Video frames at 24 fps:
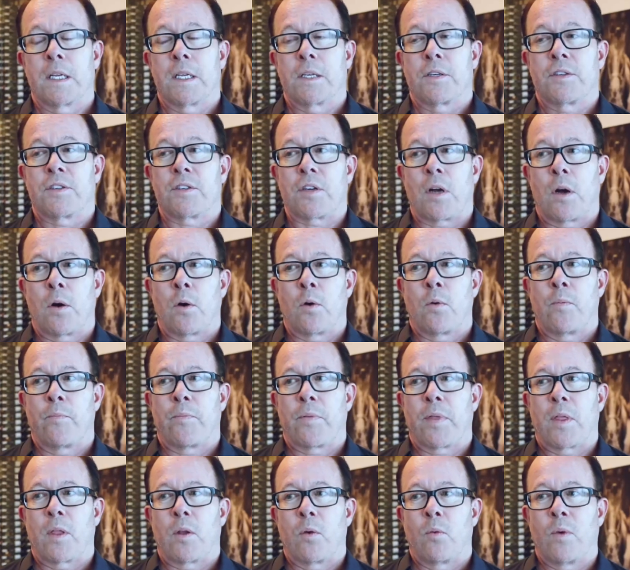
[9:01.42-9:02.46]
So
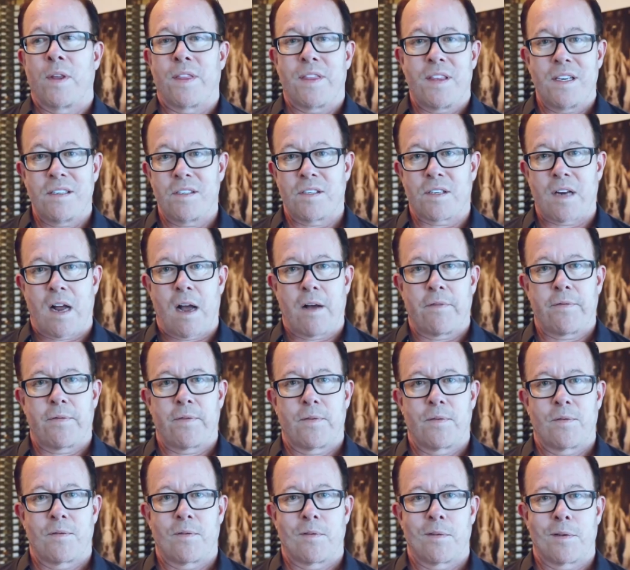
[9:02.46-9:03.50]
with this stuff,
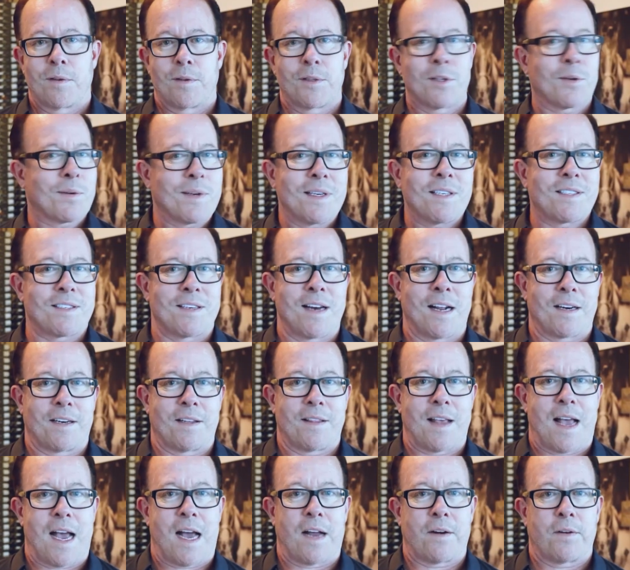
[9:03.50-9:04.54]
there is none
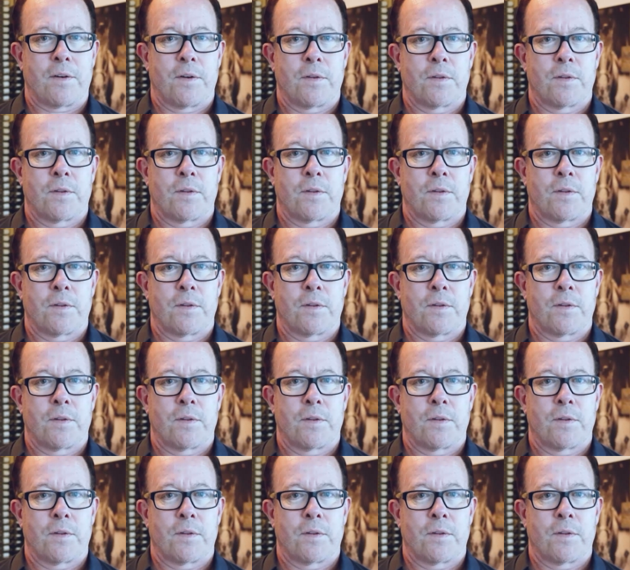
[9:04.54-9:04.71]
of that.